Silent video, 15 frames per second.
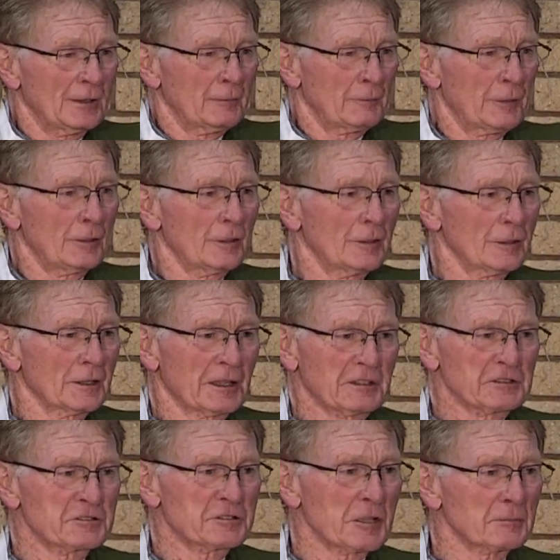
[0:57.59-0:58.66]
Paul
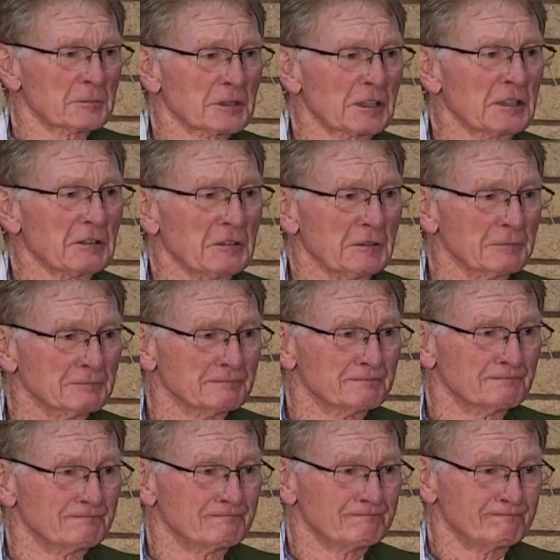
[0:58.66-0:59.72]
had jumped the gun.
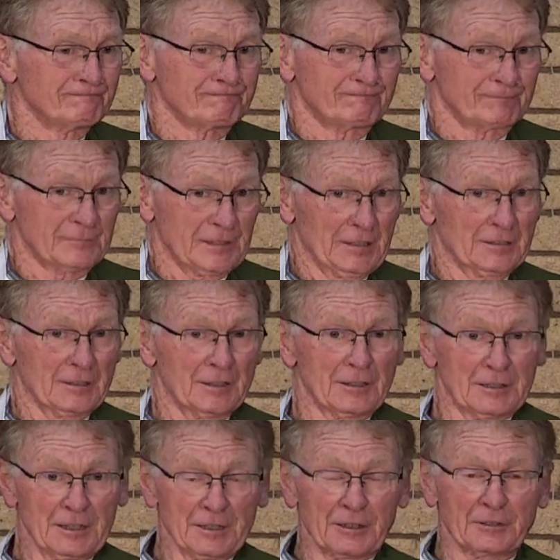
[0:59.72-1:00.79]
He thought
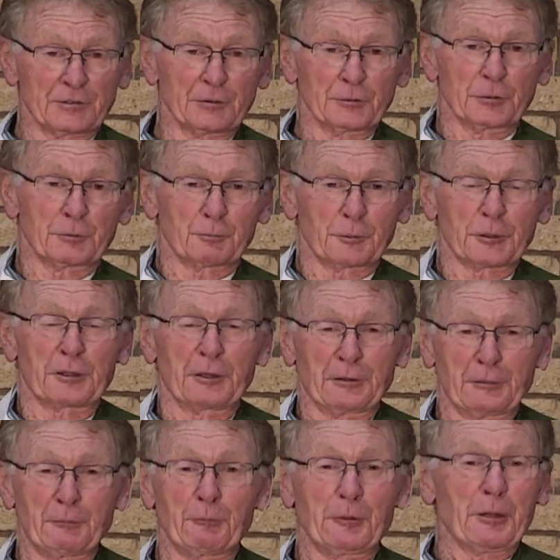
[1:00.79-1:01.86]
he could do it better
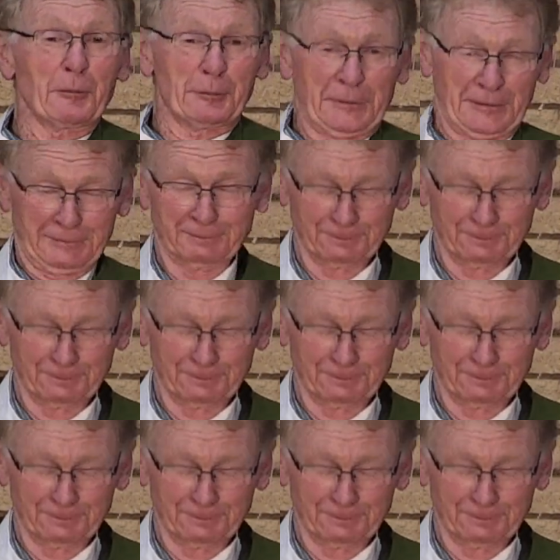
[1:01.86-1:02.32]
than Poppy.